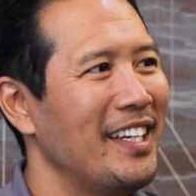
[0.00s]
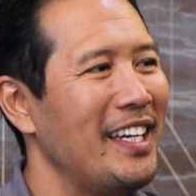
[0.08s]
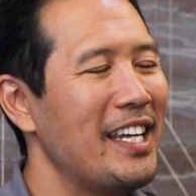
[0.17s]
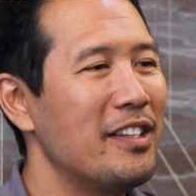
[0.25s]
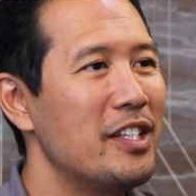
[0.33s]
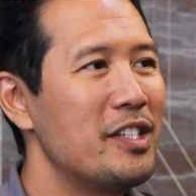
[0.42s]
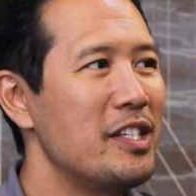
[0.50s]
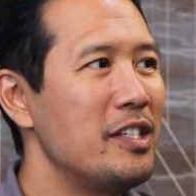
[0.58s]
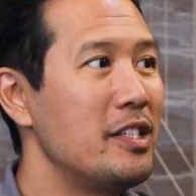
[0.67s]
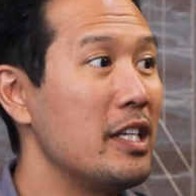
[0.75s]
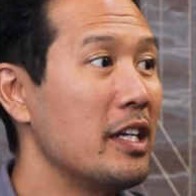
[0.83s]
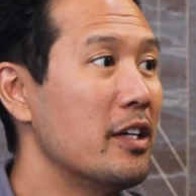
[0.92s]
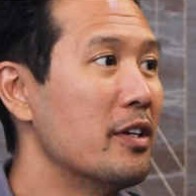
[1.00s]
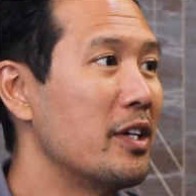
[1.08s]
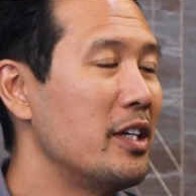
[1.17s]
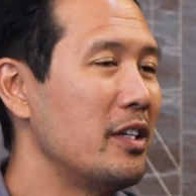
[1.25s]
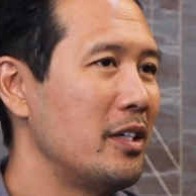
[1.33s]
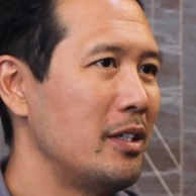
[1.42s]
And this is the
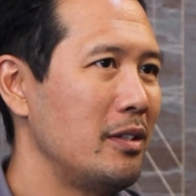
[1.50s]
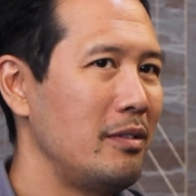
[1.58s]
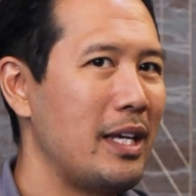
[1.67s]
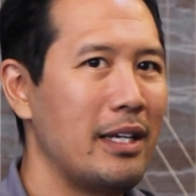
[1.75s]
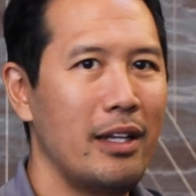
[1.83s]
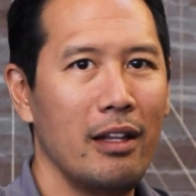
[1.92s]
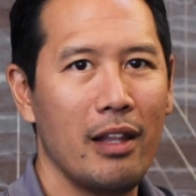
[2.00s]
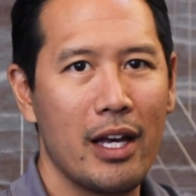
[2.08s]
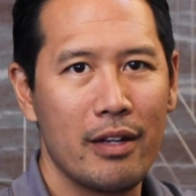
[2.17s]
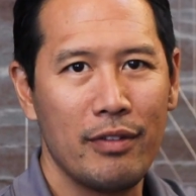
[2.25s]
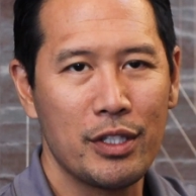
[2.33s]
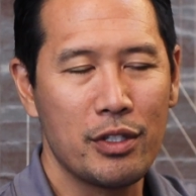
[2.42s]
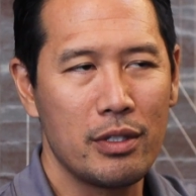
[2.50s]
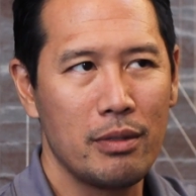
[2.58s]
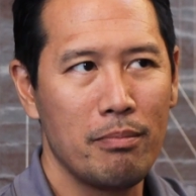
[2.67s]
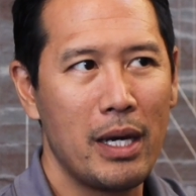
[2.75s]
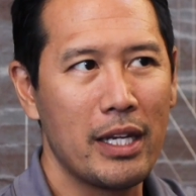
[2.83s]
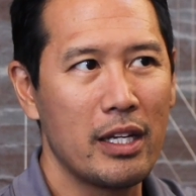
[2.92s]
area that a lot of us
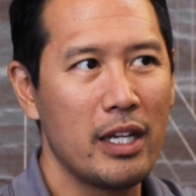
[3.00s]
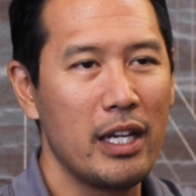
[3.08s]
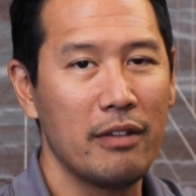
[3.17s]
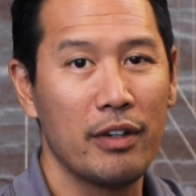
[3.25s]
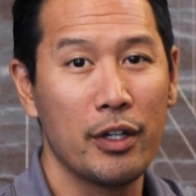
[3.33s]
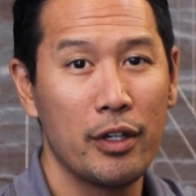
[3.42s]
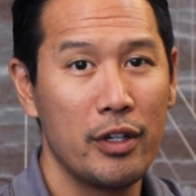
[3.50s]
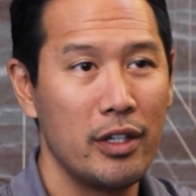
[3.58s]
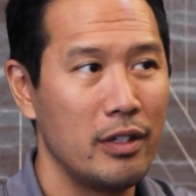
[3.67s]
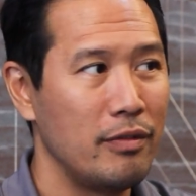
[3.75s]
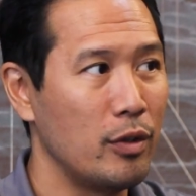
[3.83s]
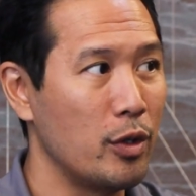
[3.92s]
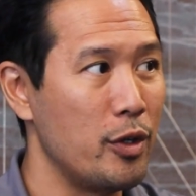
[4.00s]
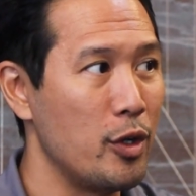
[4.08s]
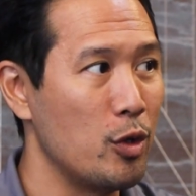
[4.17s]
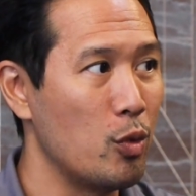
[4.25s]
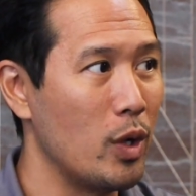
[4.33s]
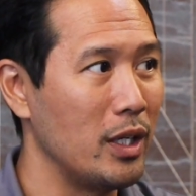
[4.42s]
might have heard of or know
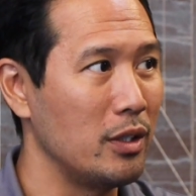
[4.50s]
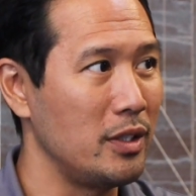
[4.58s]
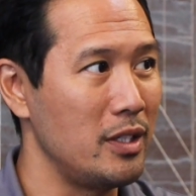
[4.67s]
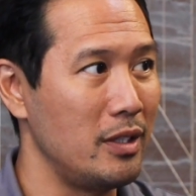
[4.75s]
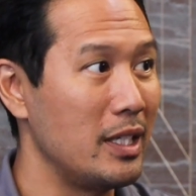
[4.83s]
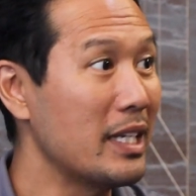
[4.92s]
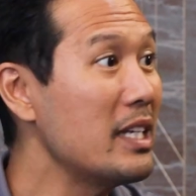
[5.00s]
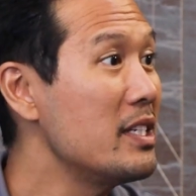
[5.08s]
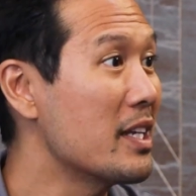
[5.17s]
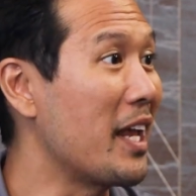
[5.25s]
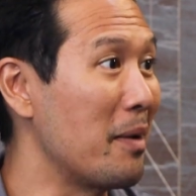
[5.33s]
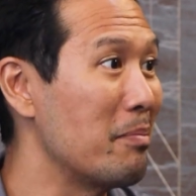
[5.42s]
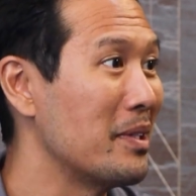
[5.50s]
well, the East Cape.